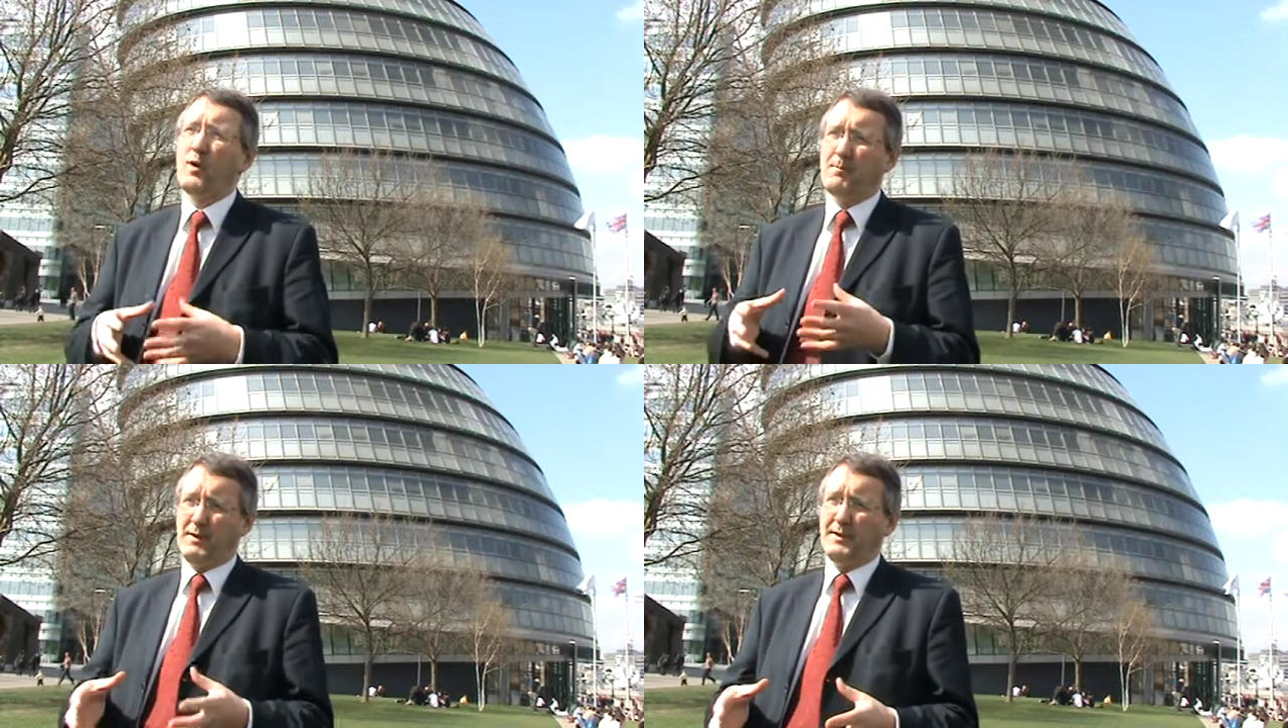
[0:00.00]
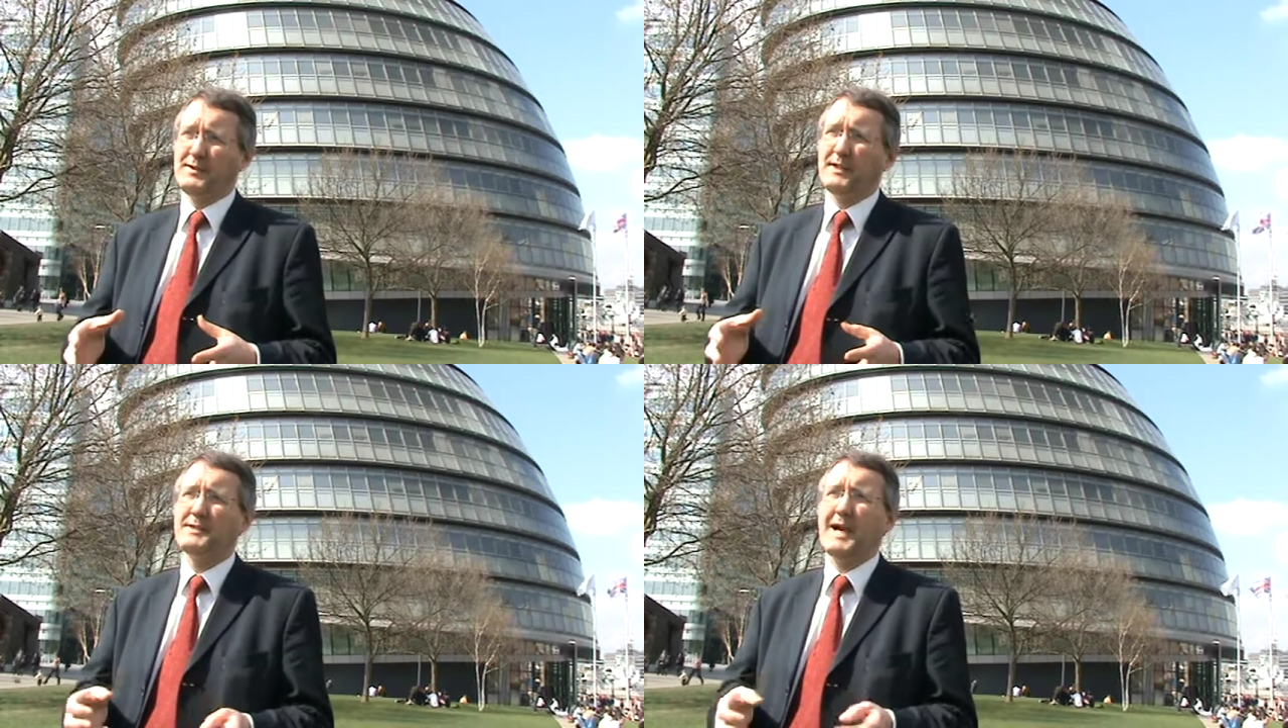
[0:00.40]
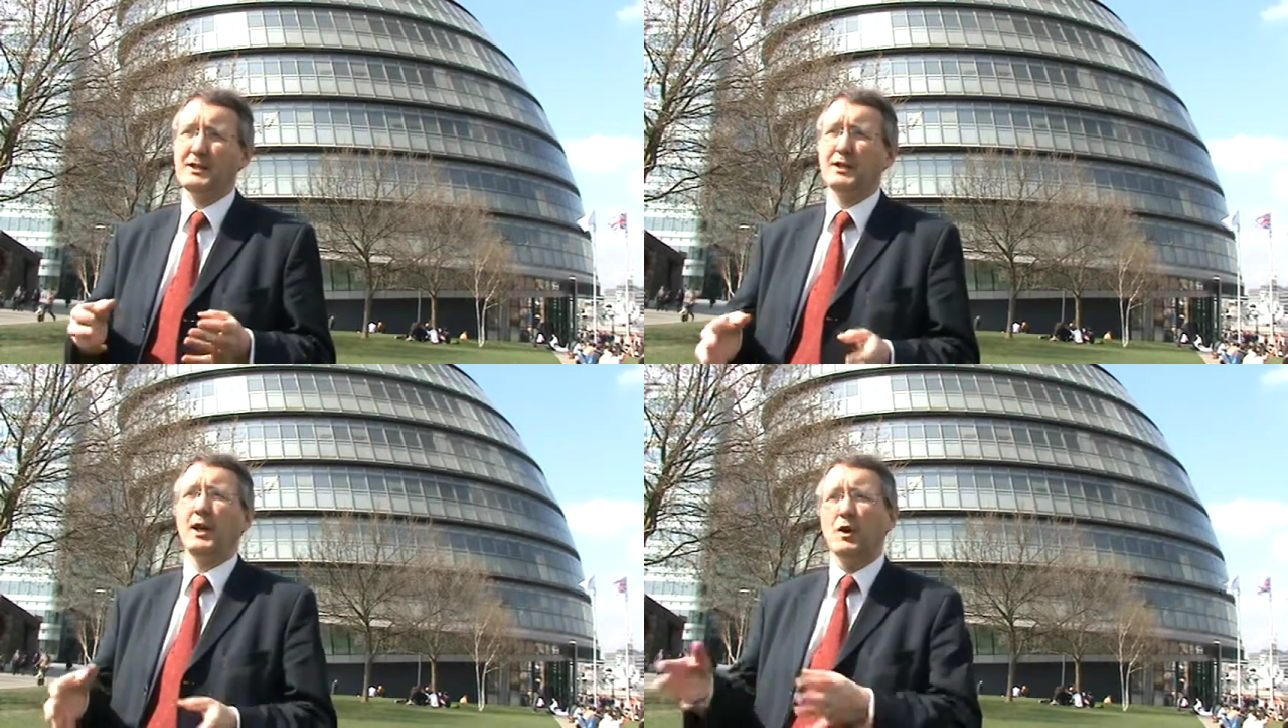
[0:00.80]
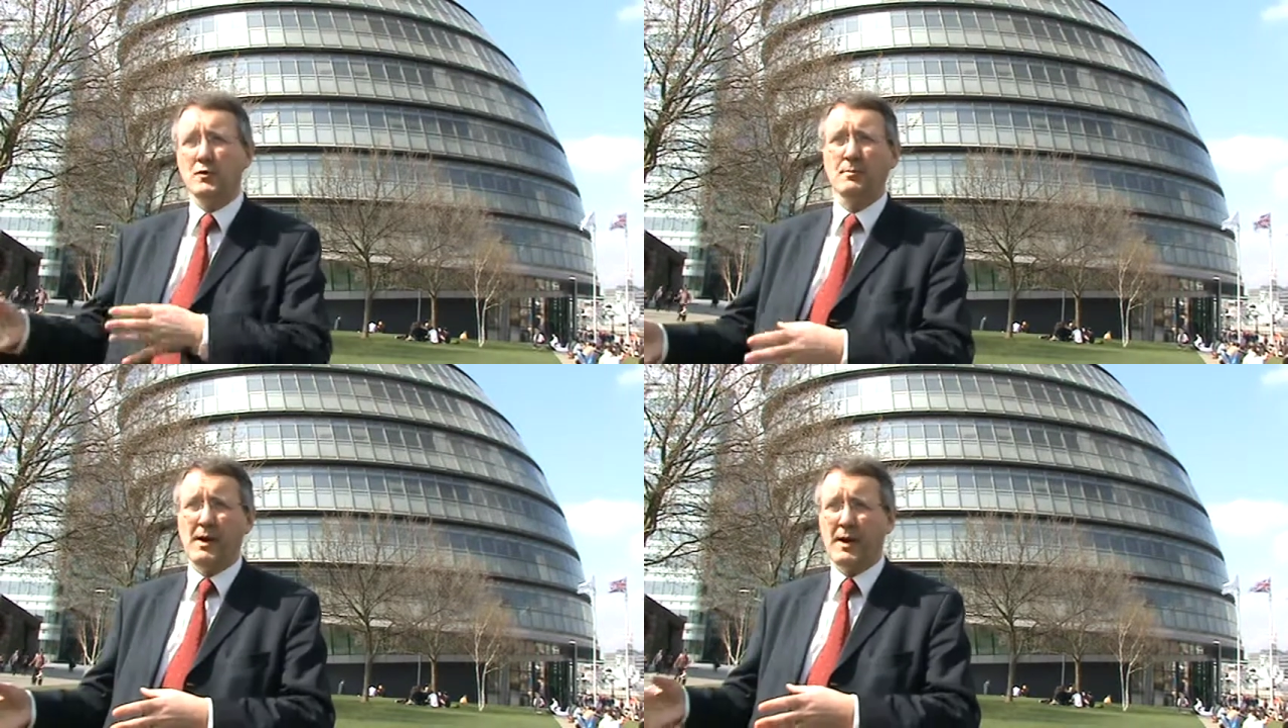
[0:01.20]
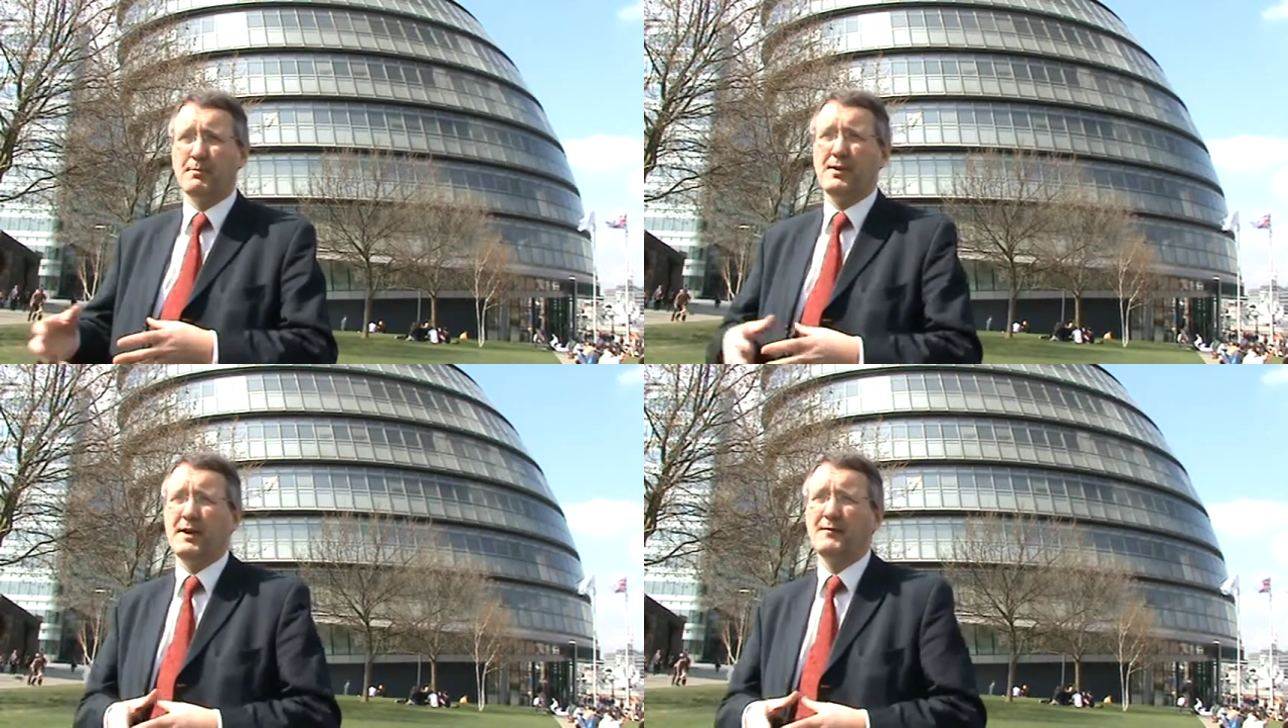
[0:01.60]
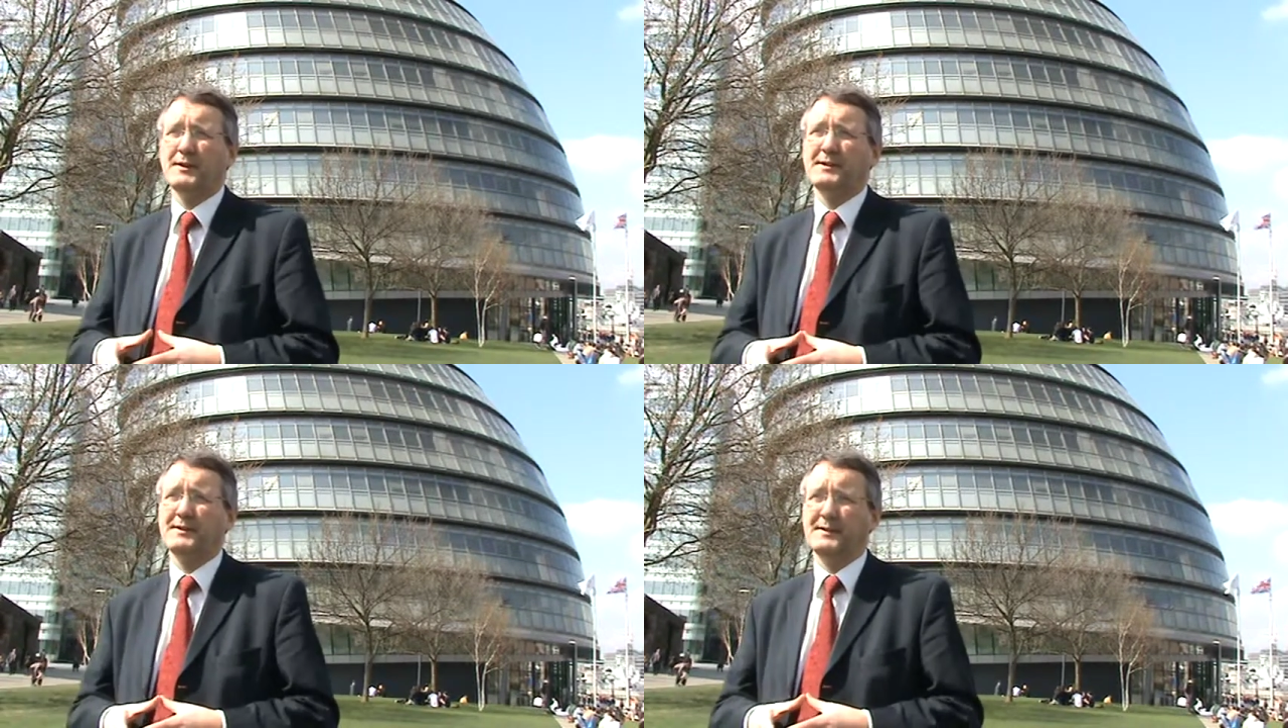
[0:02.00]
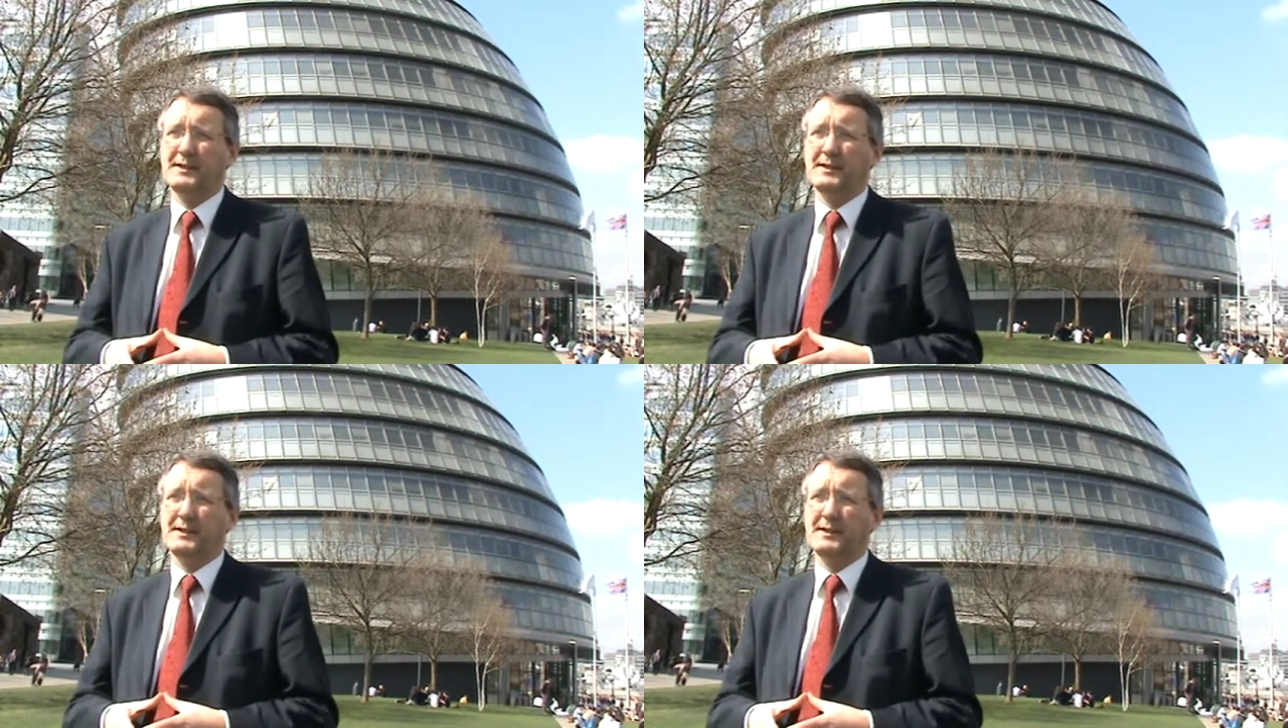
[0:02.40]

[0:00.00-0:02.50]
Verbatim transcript: equipment is actually owned by a private